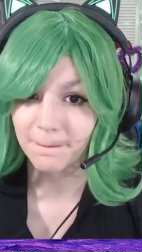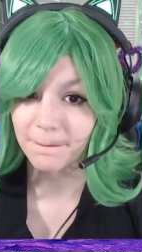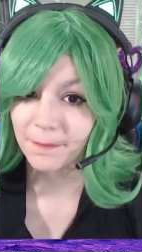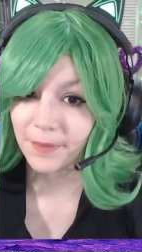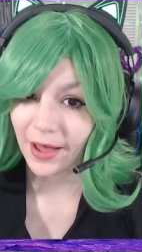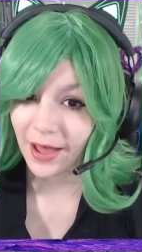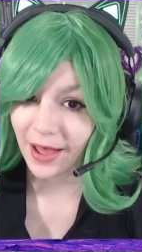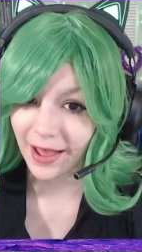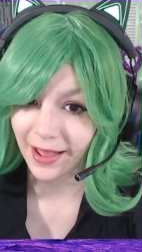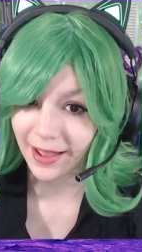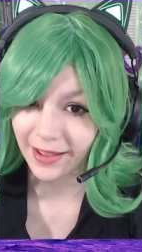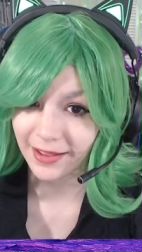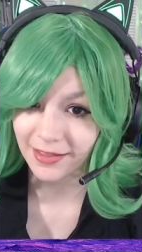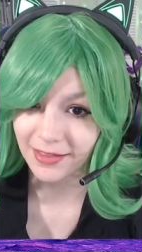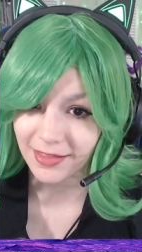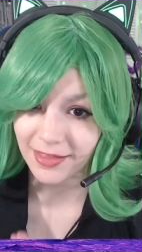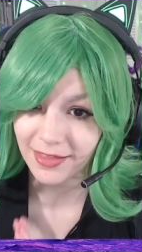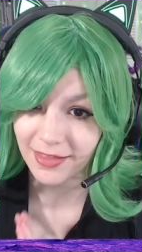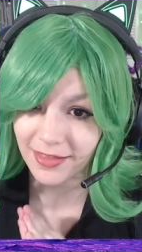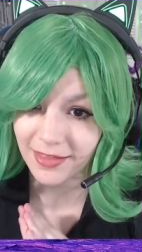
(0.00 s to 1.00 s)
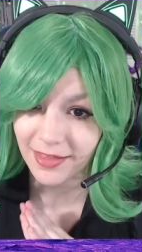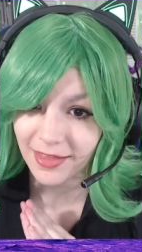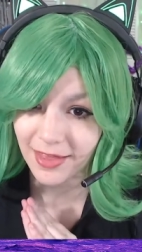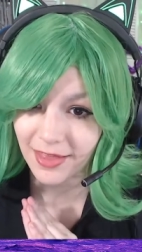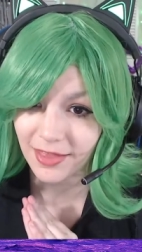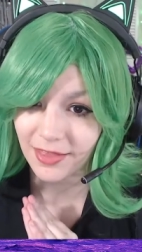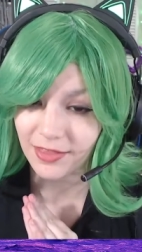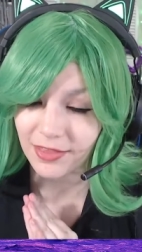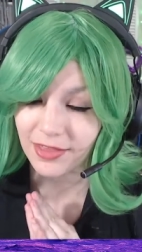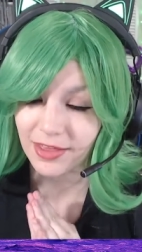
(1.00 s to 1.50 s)
But
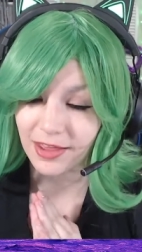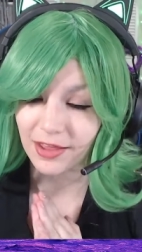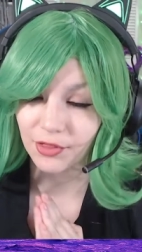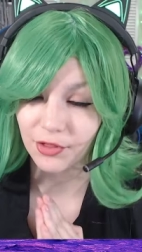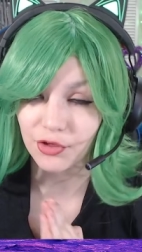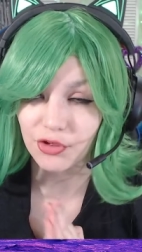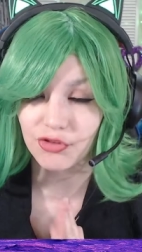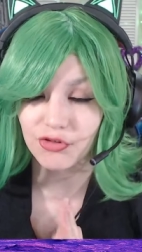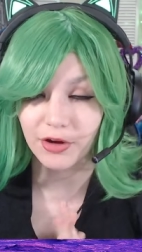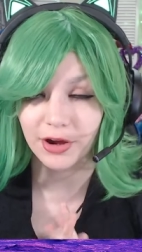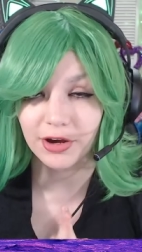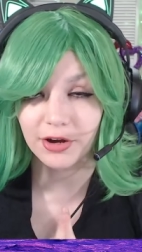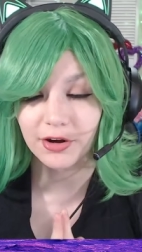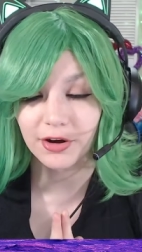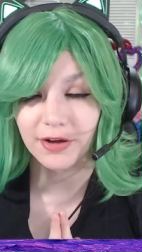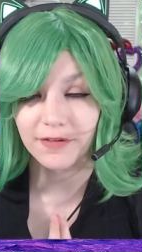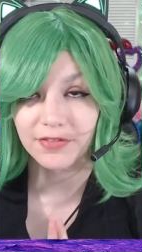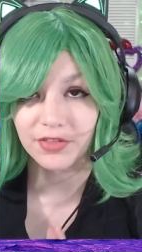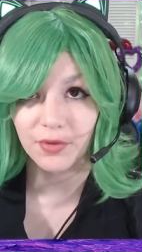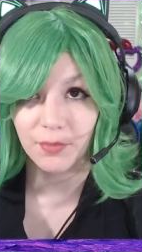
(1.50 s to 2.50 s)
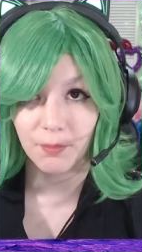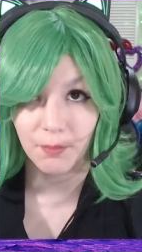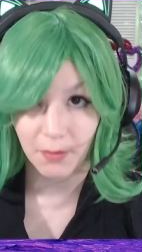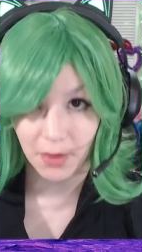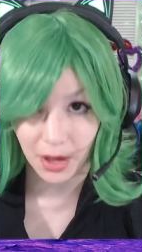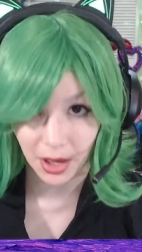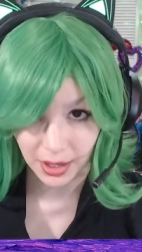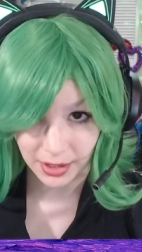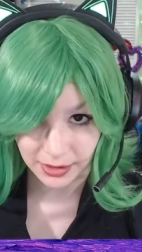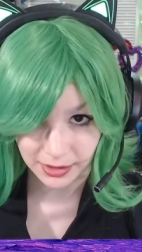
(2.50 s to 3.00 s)
the illustrator of the
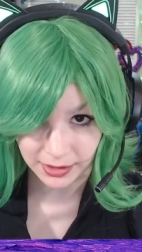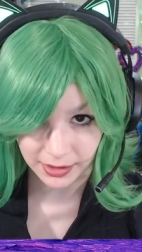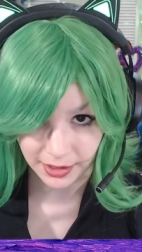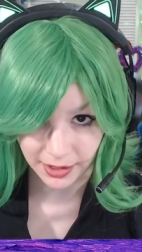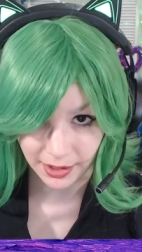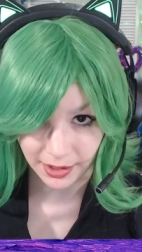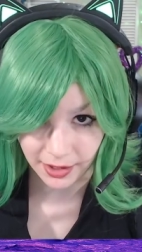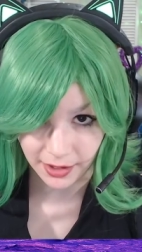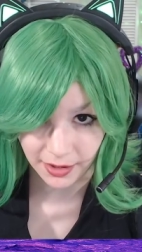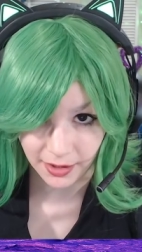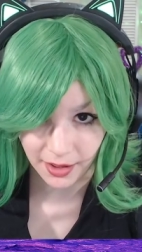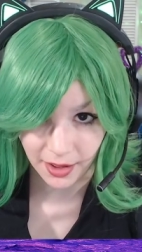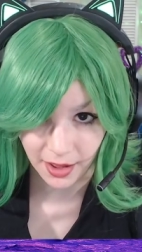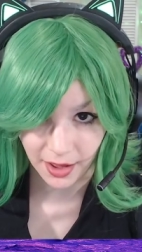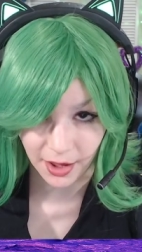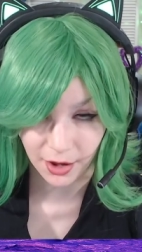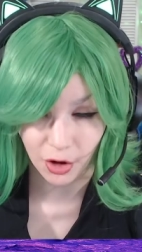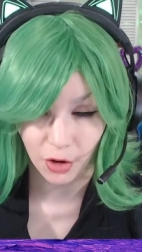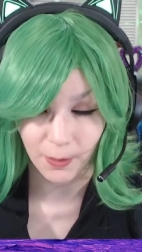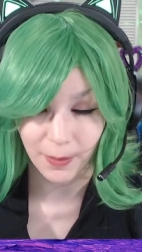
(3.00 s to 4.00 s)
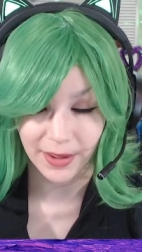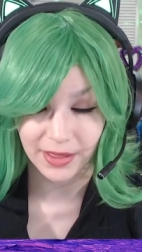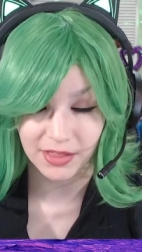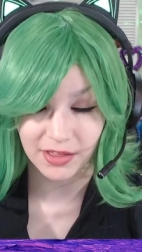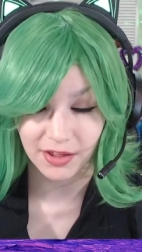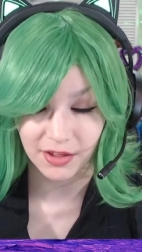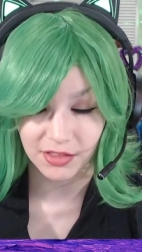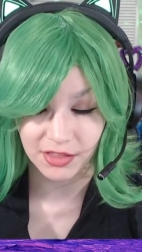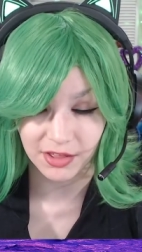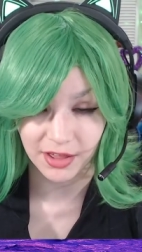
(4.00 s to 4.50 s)
manga, I hope I
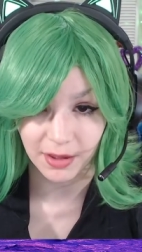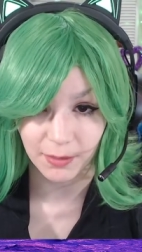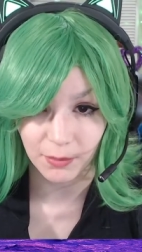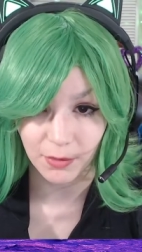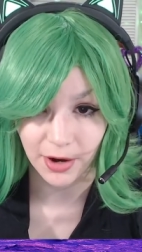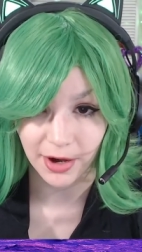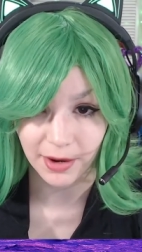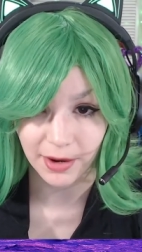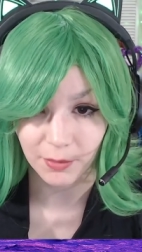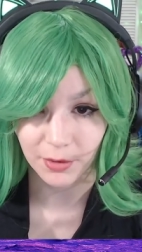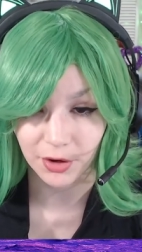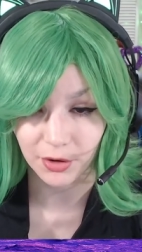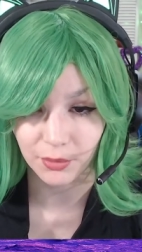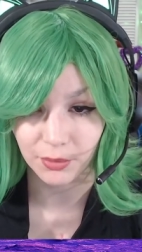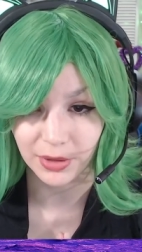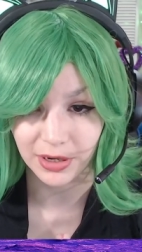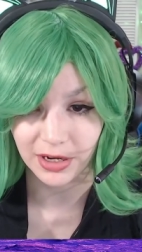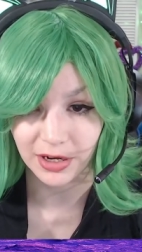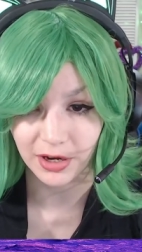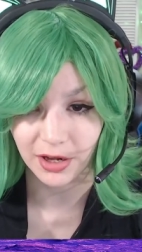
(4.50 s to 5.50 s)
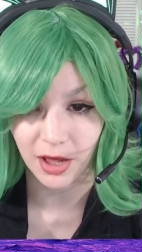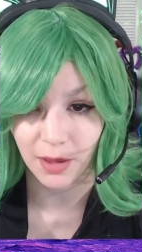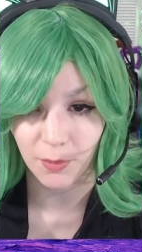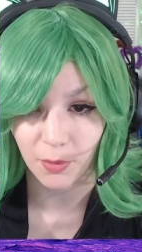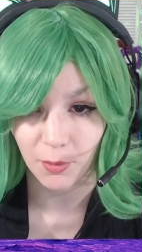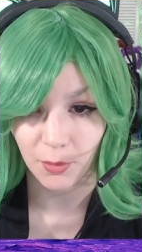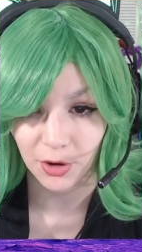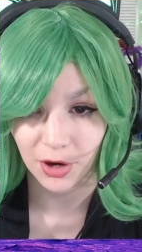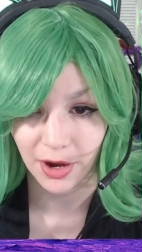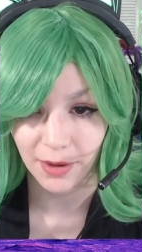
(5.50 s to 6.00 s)
say his name right, I'm going to read it a
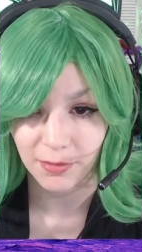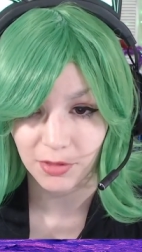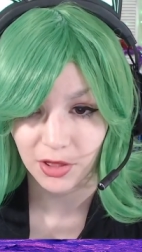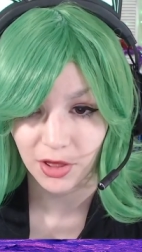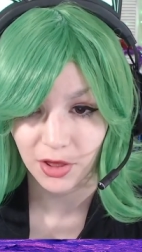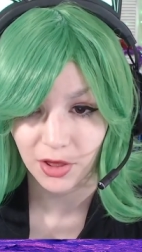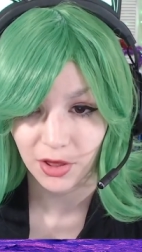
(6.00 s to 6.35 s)
couple more times.